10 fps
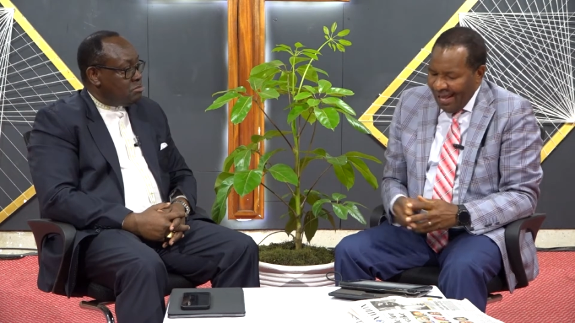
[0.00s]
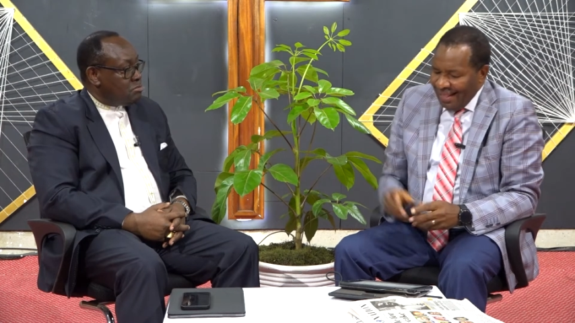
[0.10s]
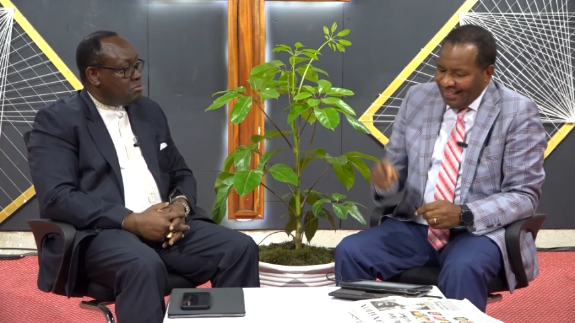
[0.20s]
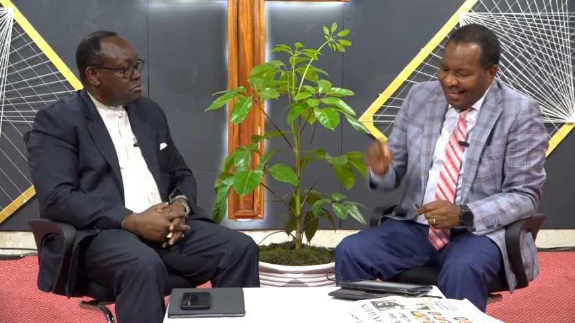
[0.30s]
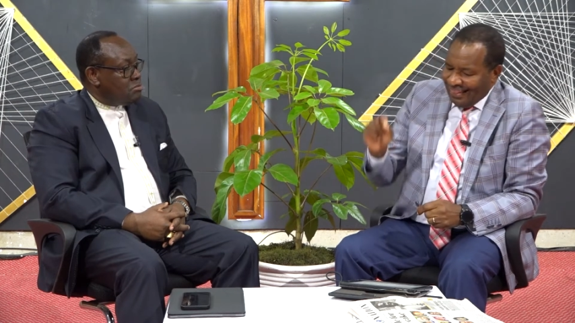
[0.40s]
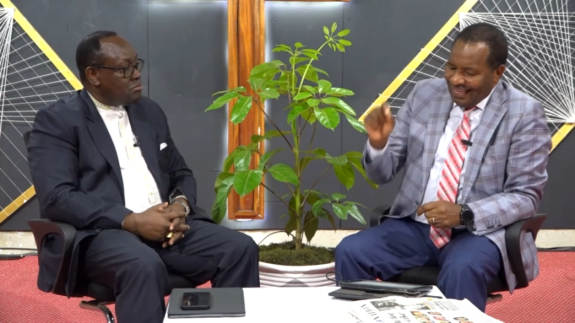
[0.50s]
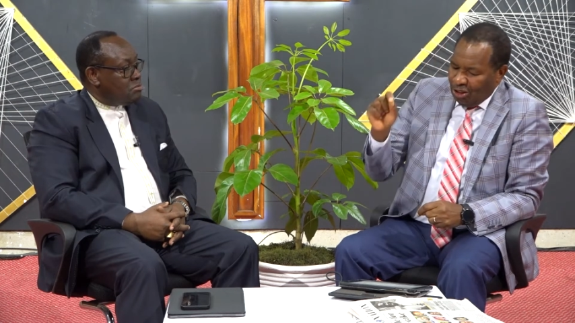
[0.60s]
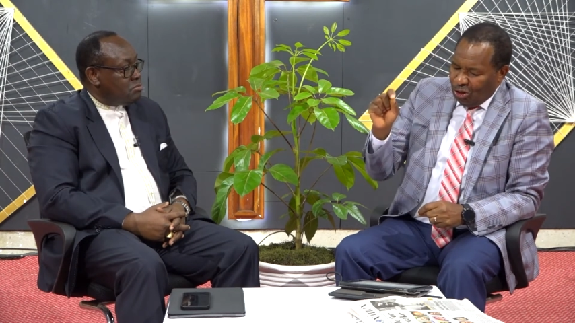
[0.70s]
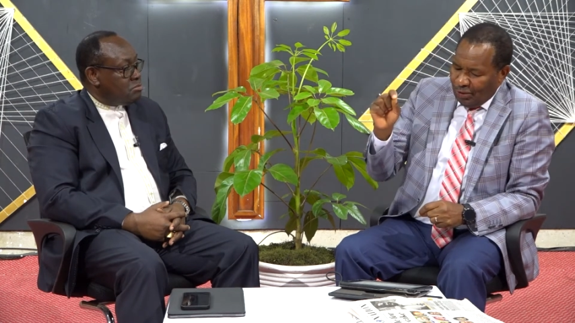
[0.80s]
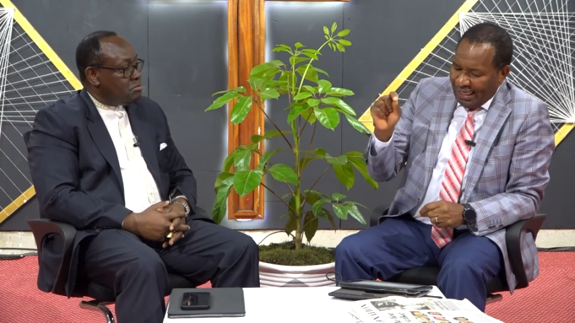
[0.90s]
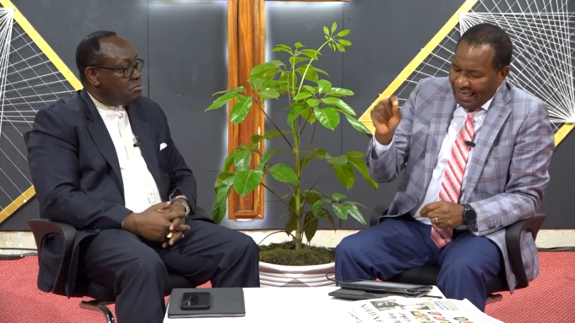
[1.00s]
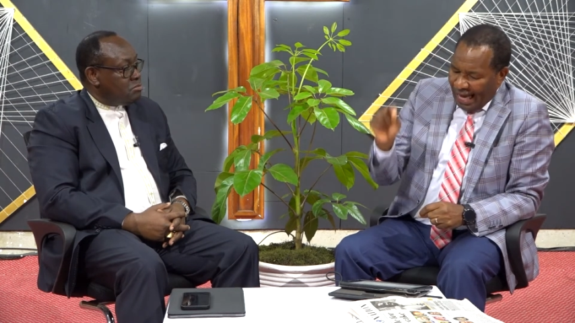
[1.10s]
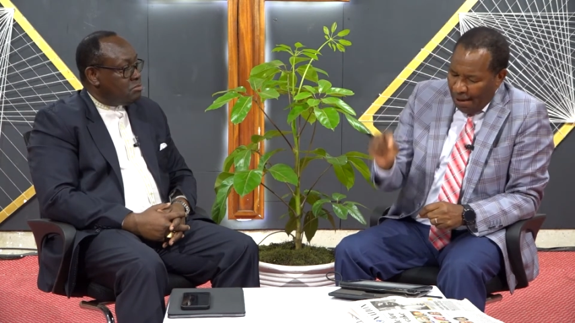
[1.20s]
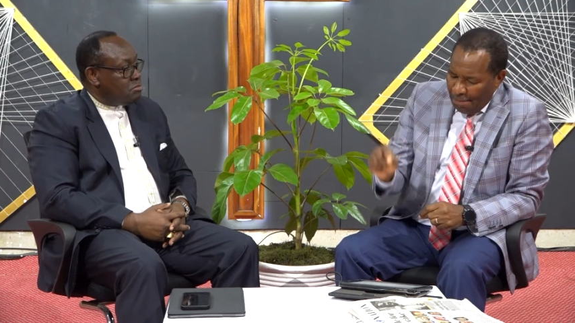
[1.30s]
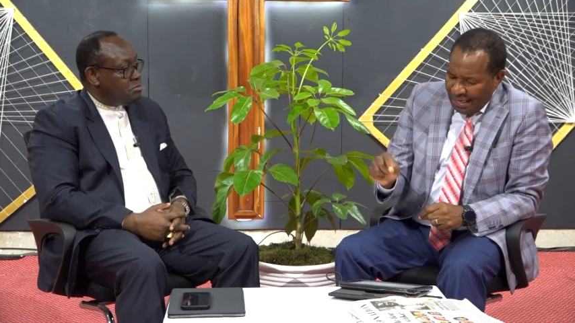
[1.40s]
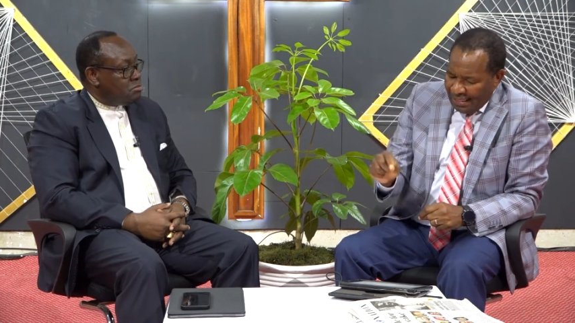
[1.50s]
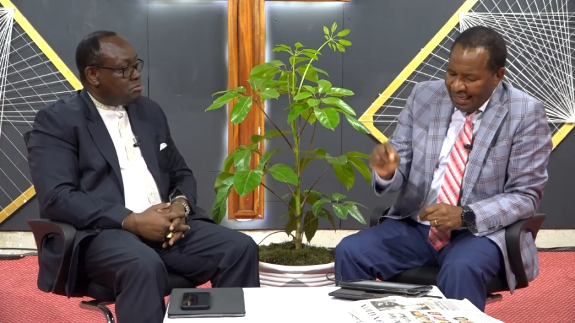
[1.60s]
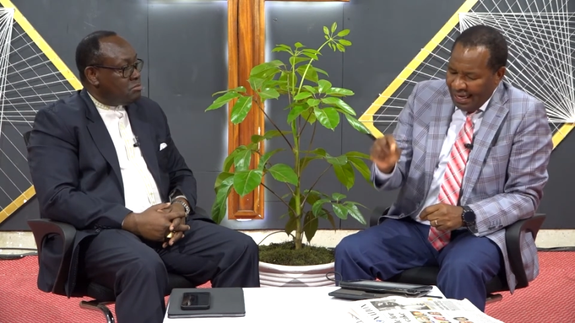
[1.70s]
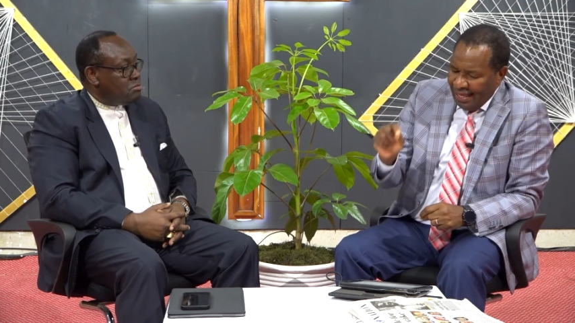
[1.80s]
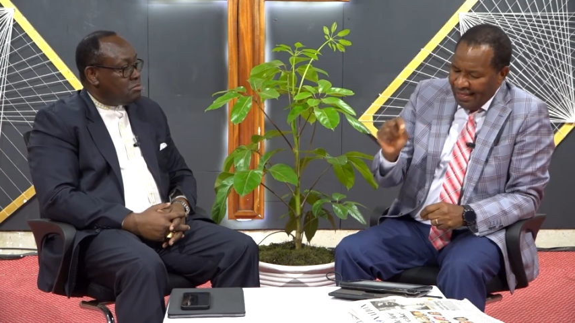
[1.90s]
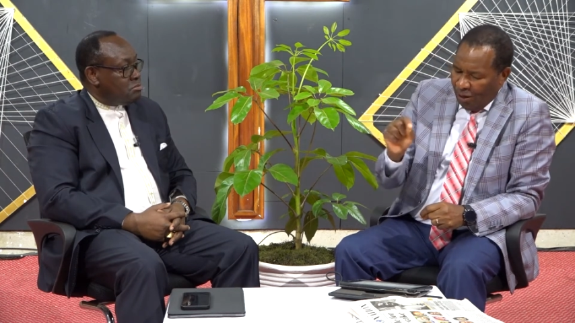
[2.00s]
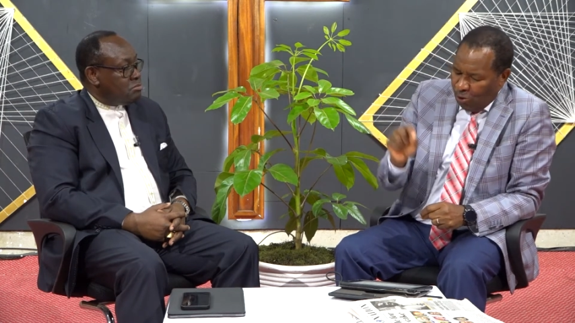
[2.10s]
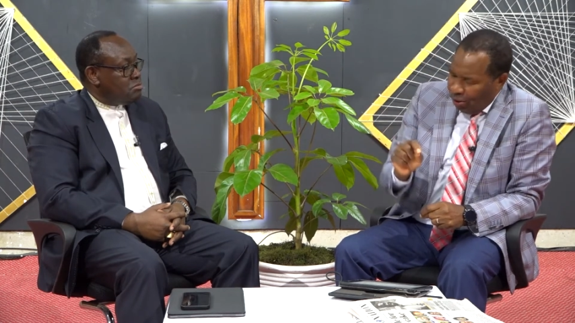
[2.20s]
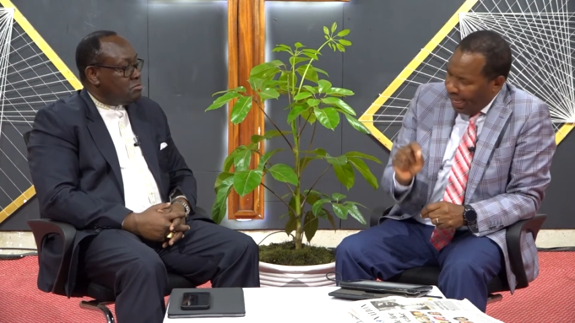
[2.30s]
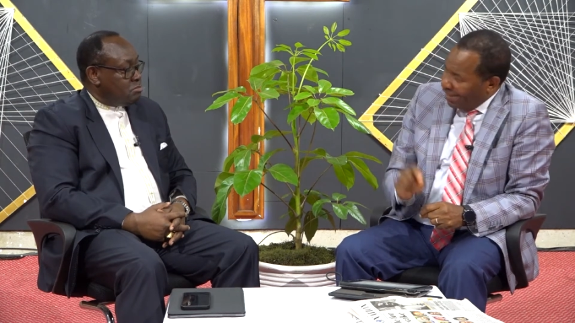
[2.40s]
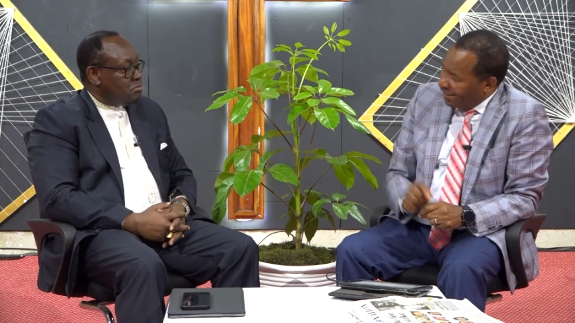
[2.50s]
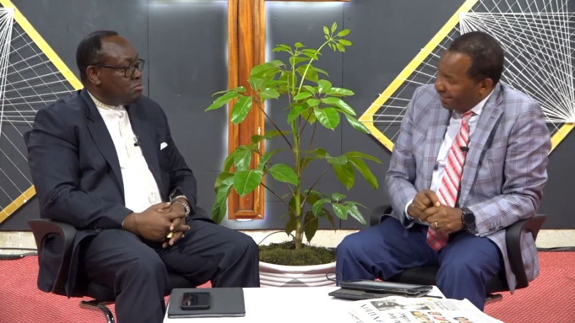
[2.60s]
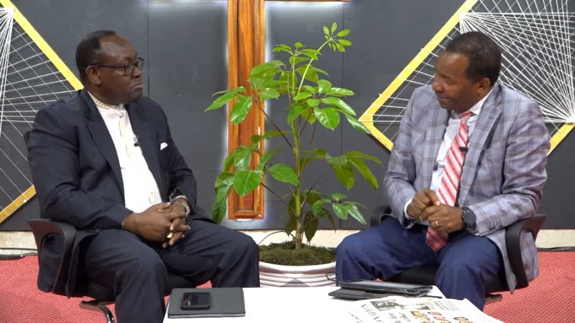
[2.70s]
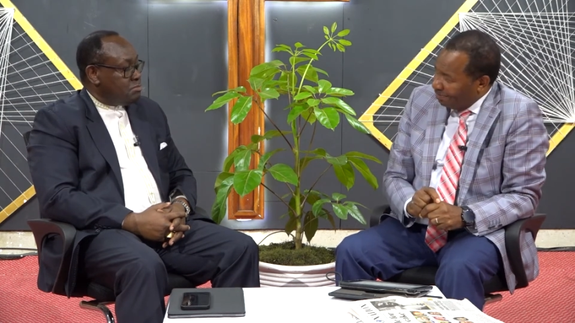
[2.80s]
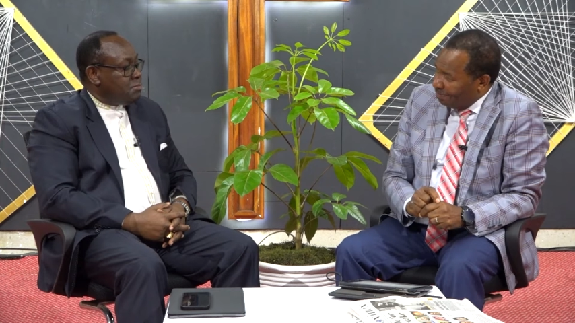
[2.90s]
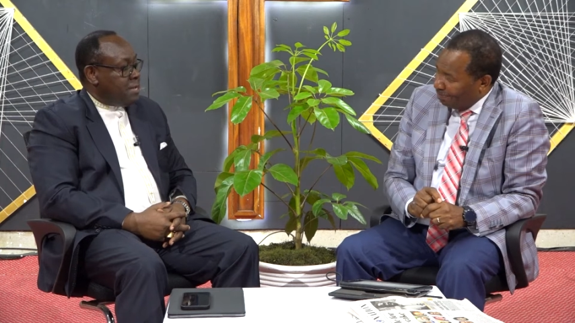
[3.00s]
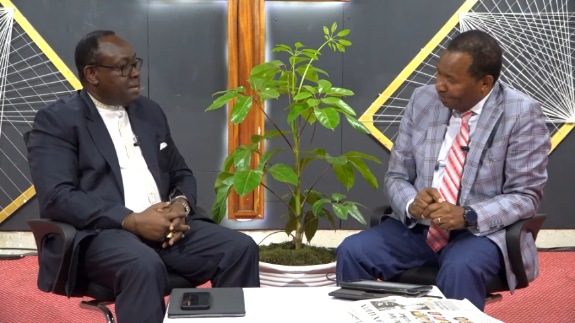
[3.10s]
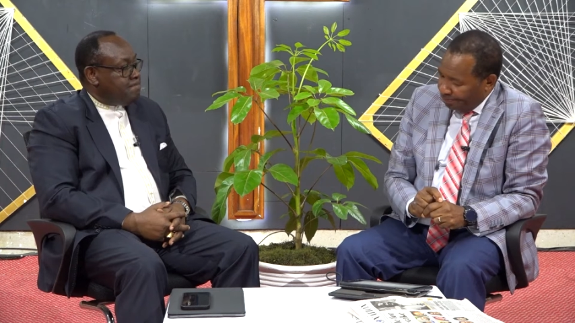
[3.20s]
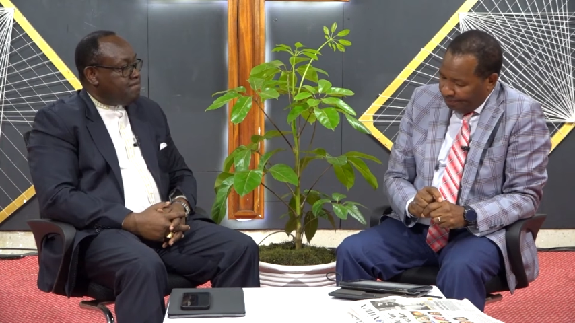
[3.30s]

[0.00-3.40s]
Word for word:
Speaker 1: that they should inhabit the whole earth. Yeah.